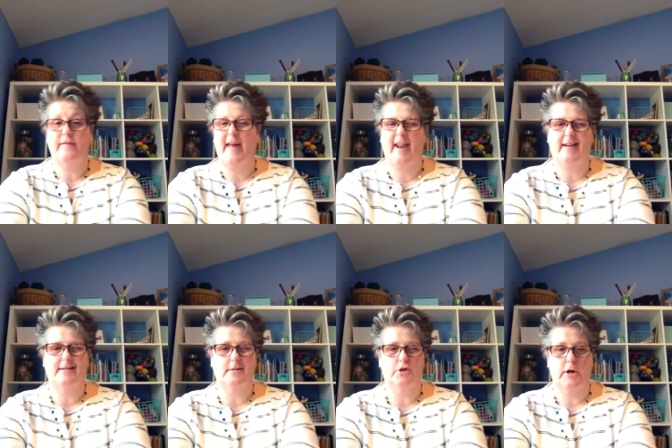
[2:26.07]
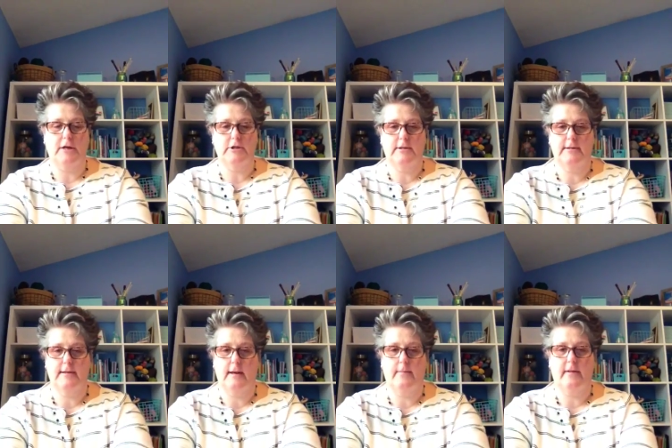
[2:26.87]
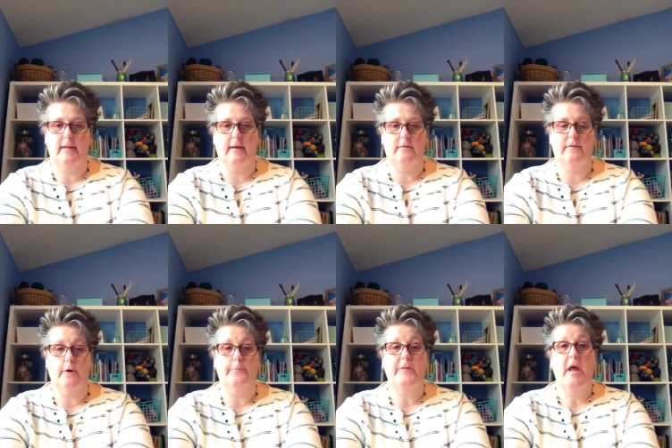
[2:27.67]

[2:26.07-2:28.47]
of that excess trash. It doesn't end up in the landfill.